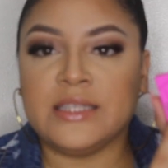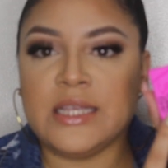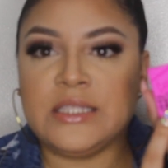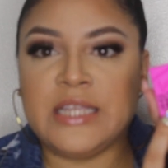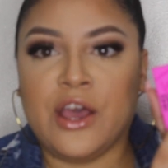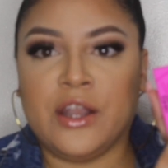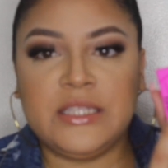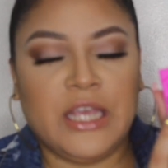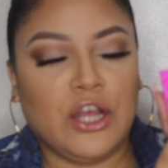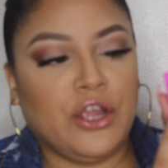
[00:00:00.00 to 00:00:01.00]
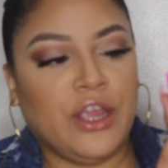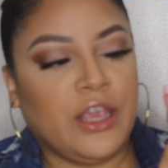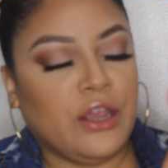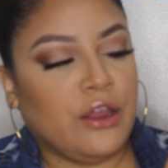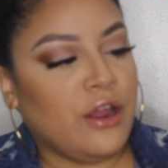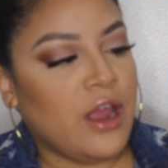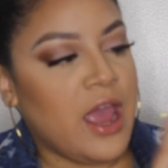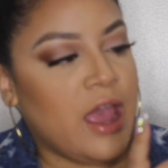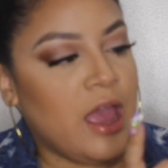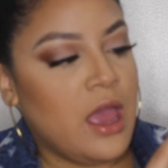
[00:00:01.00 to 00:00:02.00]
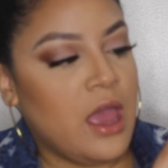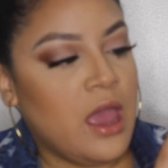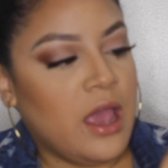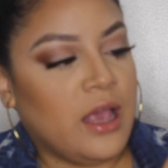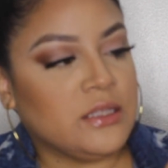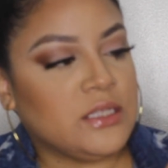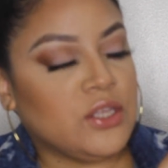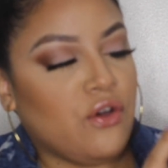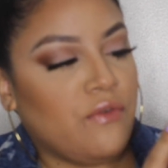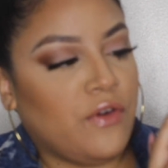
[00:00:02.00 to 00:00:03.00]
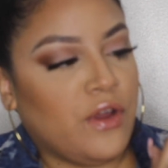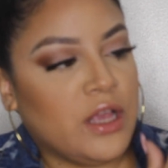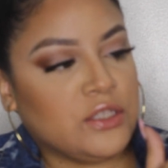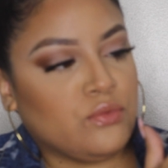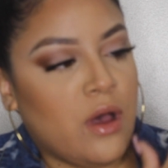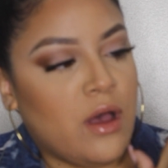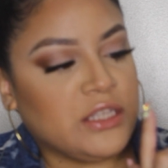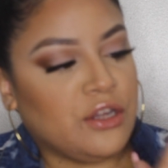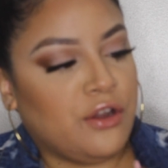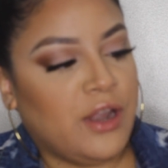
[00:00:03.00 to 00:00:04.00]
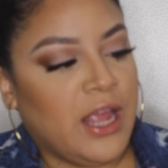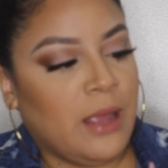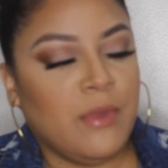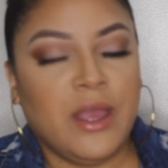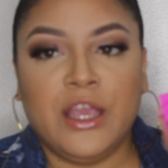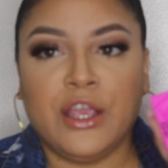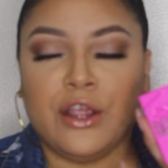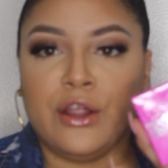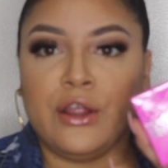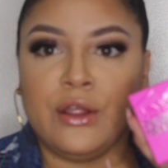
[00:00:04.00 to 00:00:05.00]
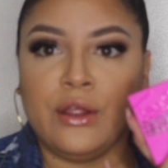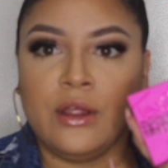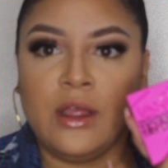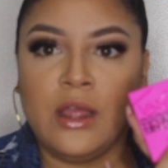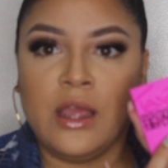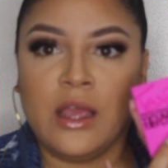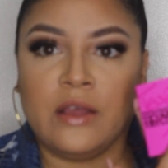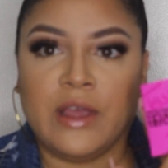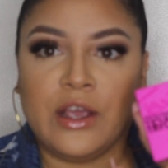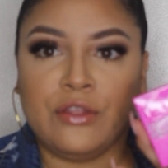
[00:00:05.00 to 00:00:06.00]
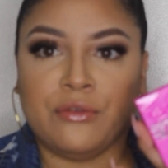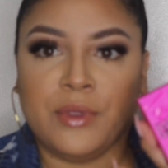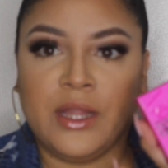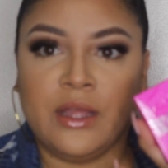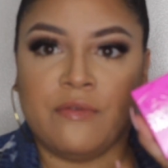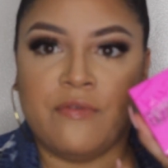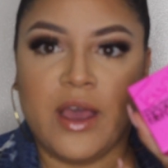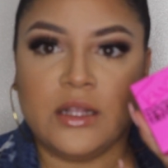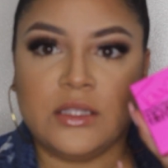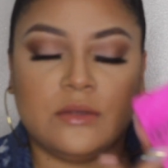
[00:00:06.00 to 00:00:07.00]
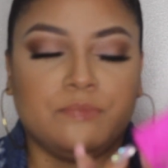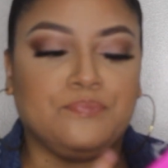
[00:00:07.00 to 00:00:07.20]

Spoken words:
It says Teyana Taylor here in silver, as well as her name here and like a 3D effect.